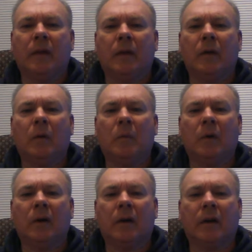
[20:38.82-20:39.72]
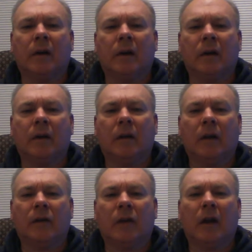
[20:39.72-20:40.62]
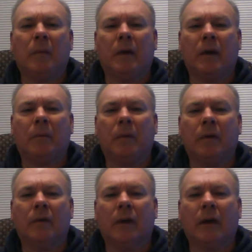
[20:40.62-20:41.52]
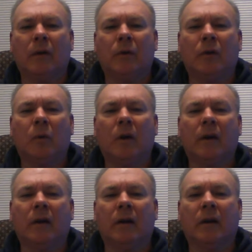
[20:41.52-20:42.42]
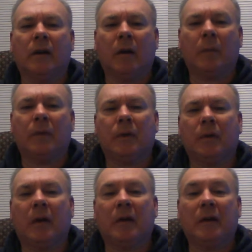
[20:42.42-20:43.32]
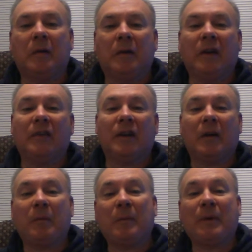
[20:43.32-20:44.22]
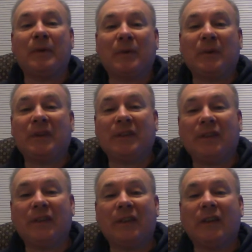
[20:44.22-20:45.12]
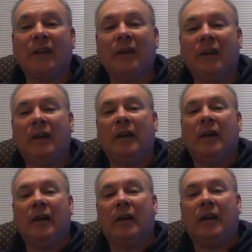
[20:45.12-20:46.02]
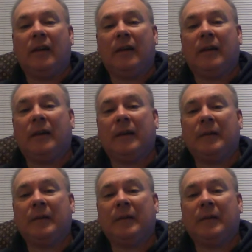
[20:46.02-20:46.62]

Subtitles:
the homework assignment, I put a value of 20 on it. I did give you a couple bonus questions there, and